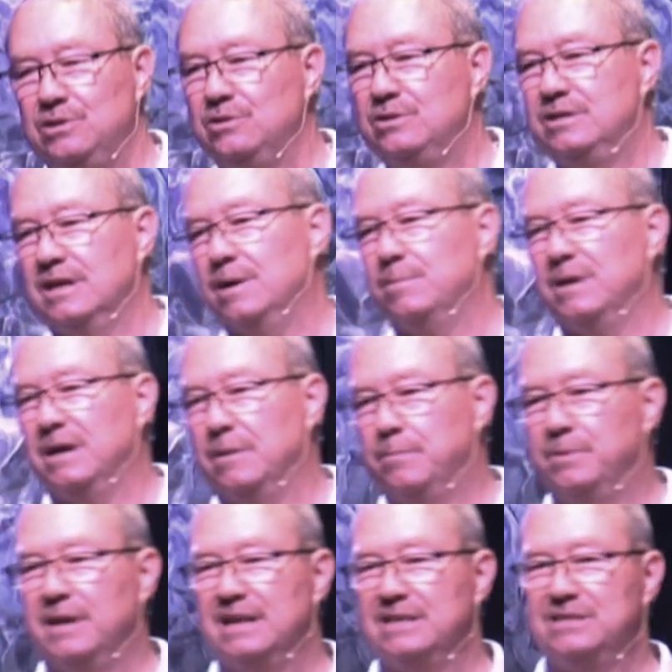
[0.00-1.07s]
you tell me a
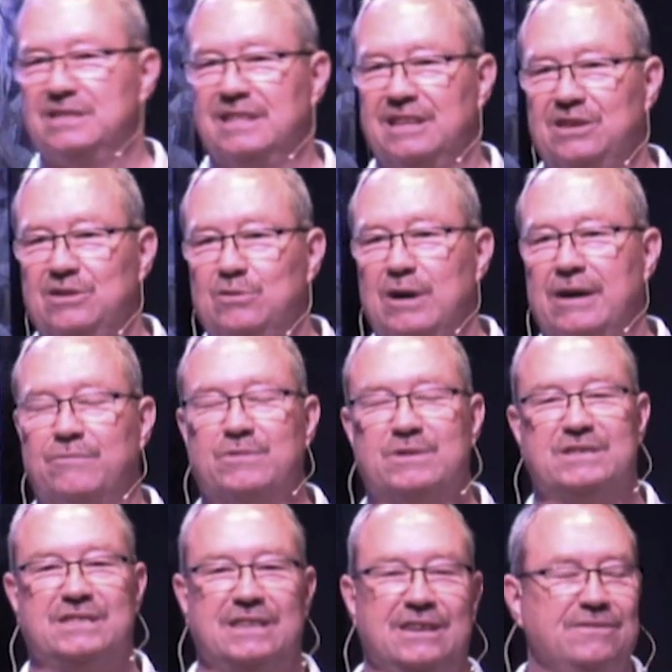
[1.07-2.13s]
blessing that you have
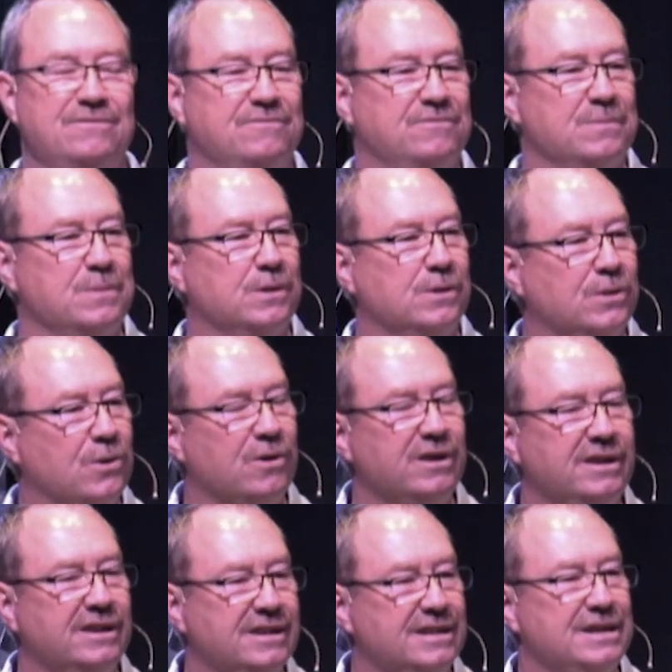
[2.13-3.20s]
received from the
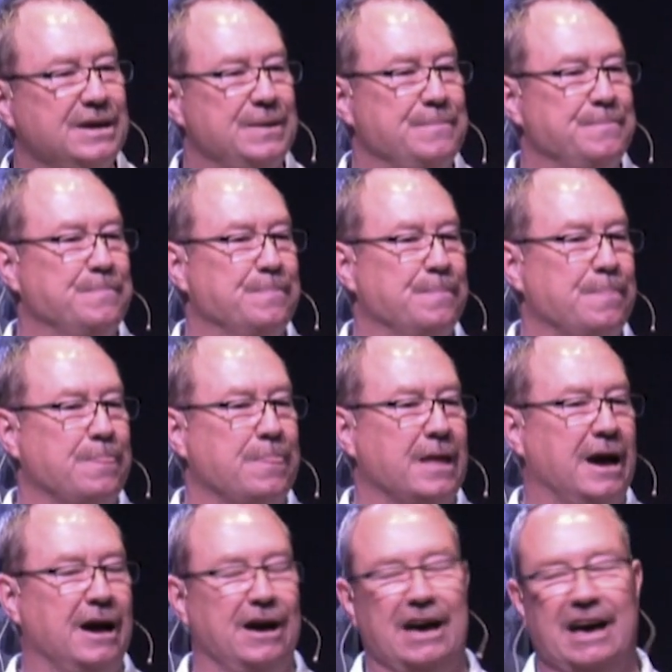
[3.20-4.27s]
Lord?
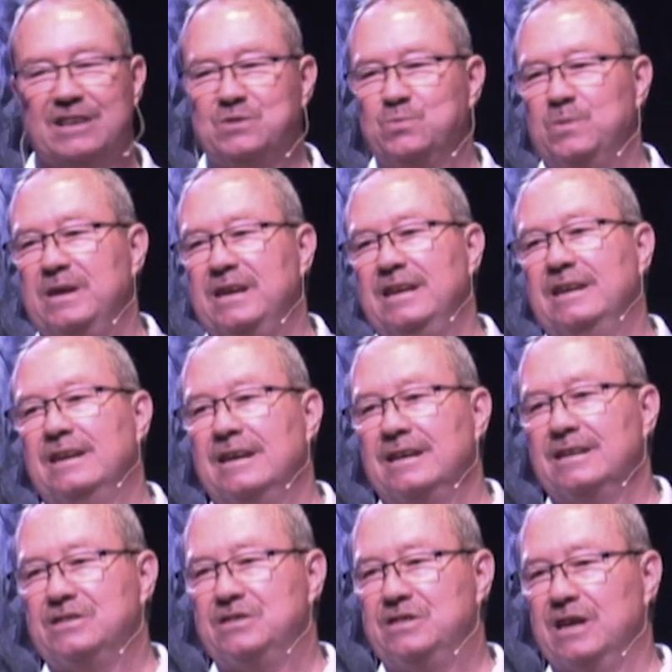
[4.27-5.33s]
As we
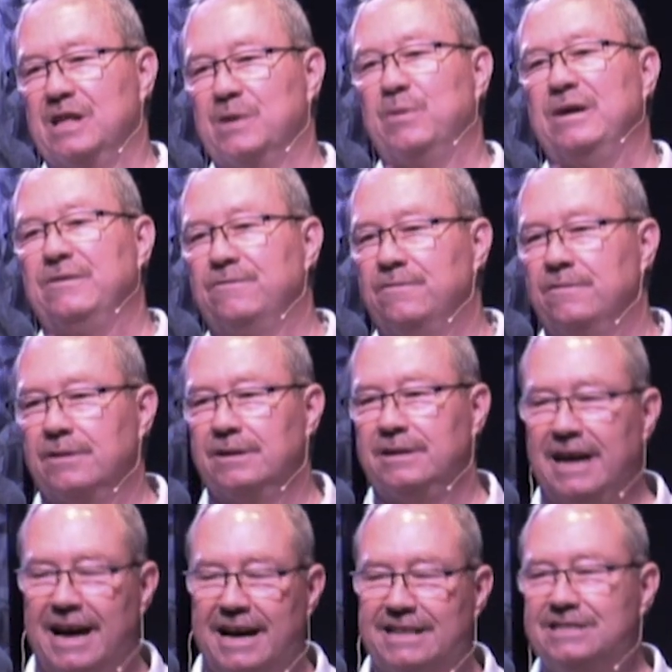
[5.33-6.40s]
celebrate
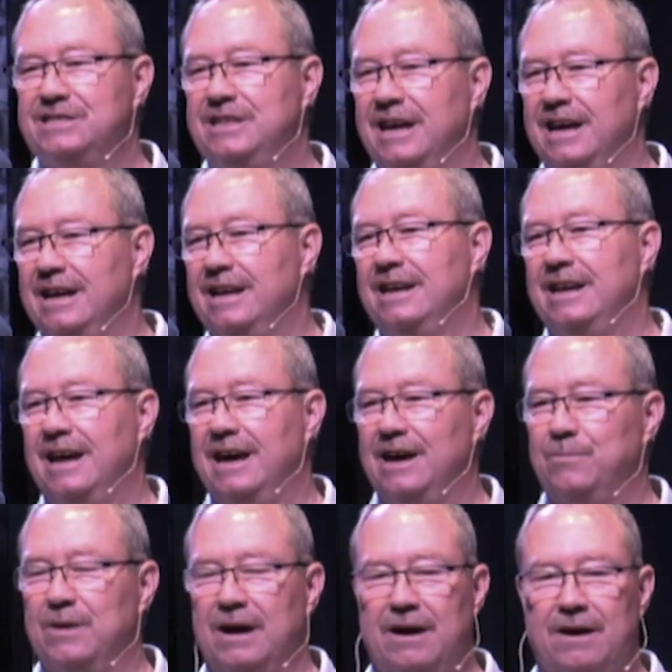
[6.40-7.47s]
Dad's Day today
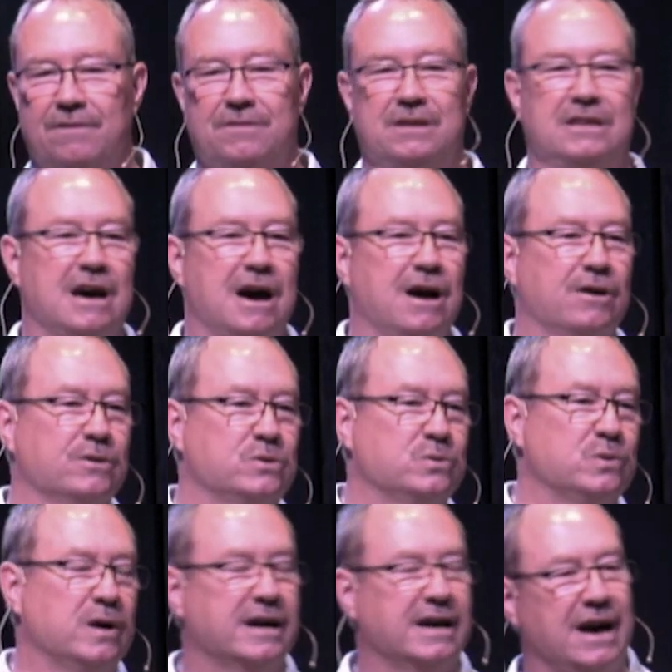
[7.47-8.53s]
and we have the taco
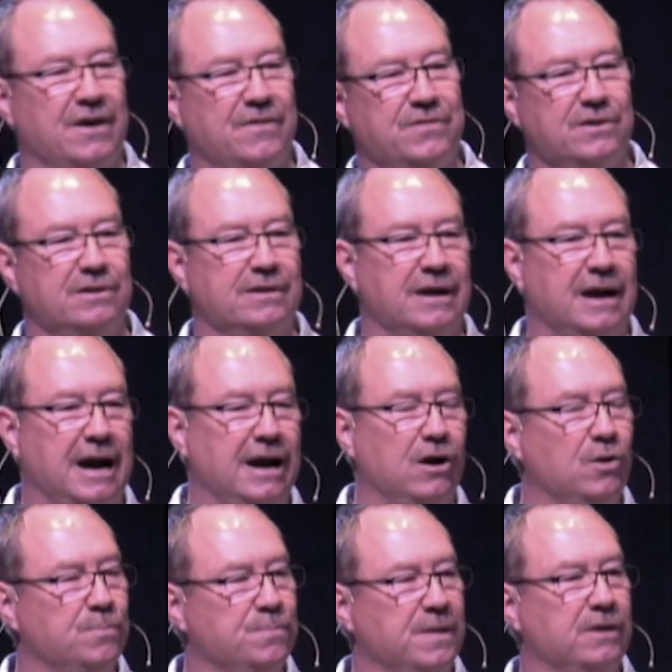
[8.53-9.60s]
truck out there, I
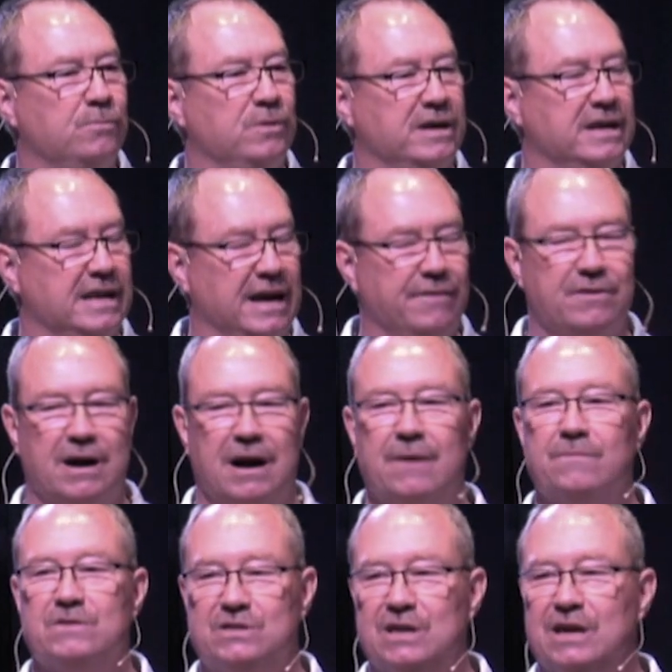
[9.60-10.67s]
hope that we can have
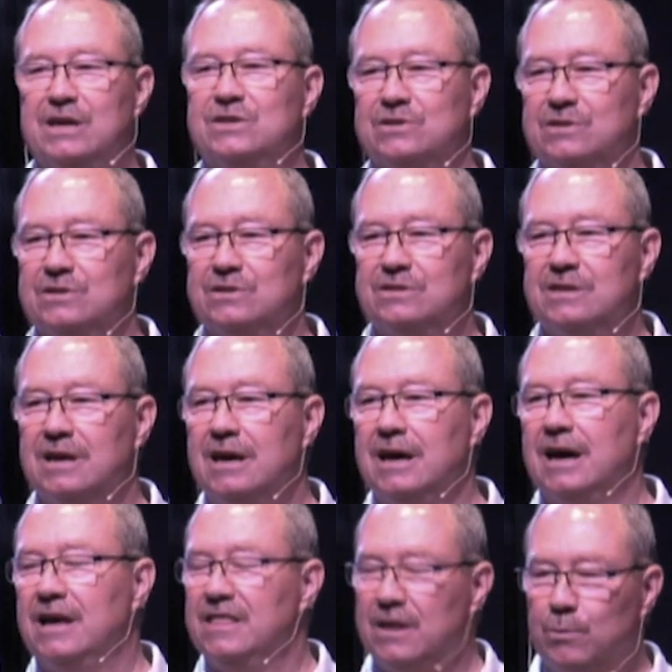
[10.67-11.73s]
conversations
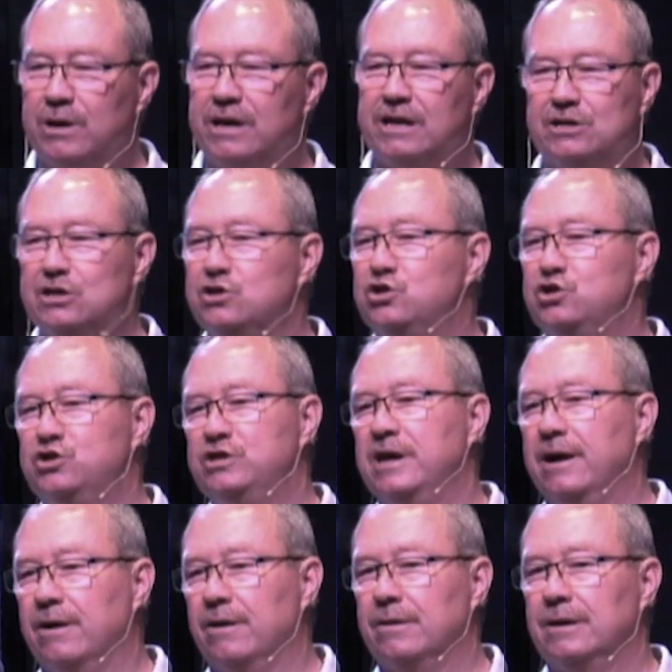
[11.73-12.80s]
and that we could just
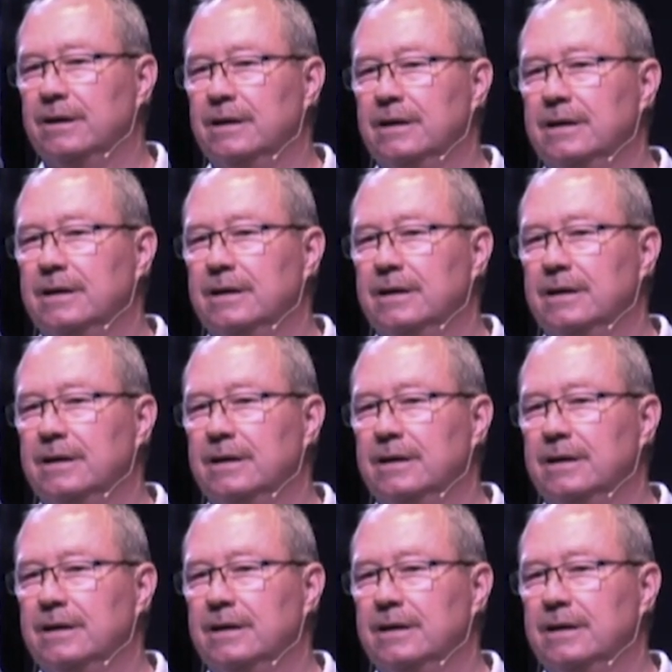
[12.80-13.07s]
share